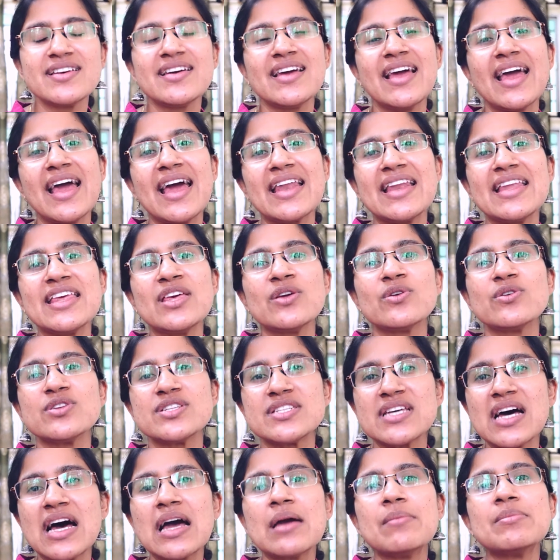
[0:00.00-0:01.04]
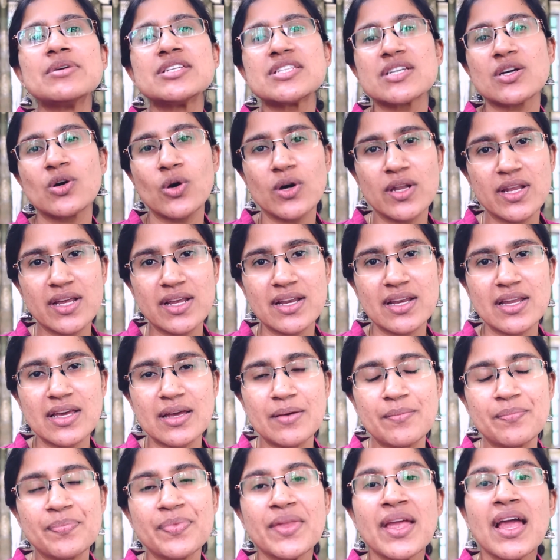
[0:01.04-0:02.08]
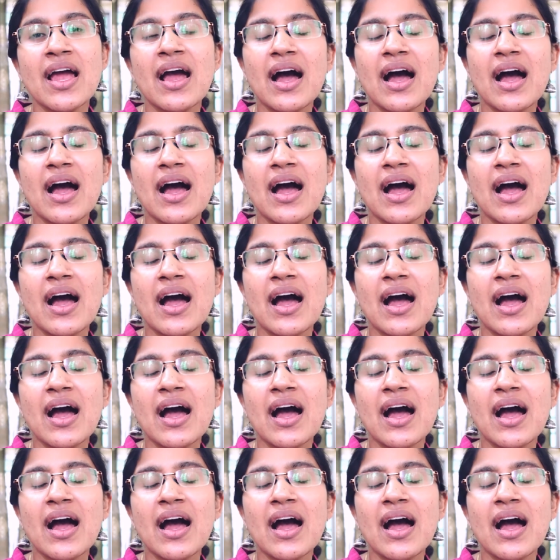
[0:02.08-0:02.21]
and time it accordingly.